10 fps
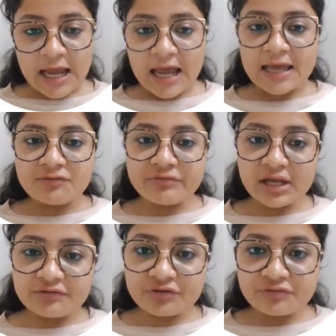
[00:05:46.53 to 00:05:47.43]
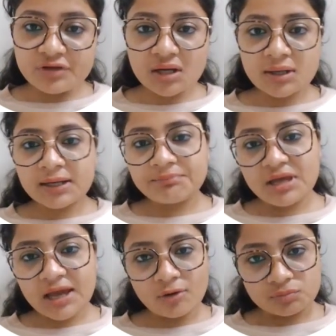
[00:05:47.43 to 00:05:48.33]
And whenever we are
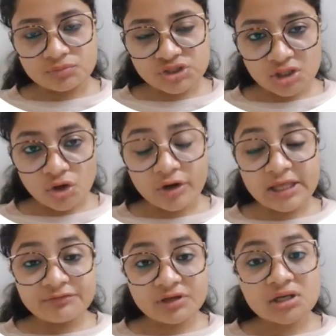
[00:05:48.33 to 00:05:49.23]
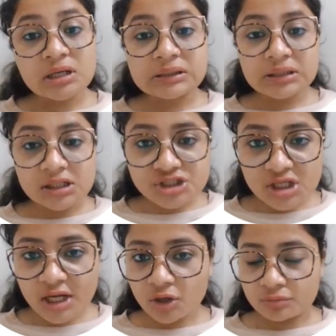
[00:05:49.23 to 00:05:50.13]
gripping an object or even
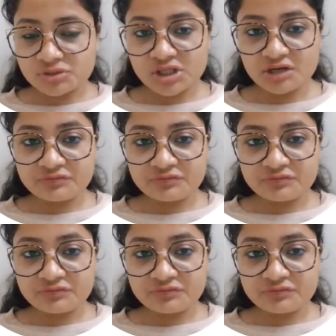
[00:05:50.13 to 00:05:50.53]
touching an object,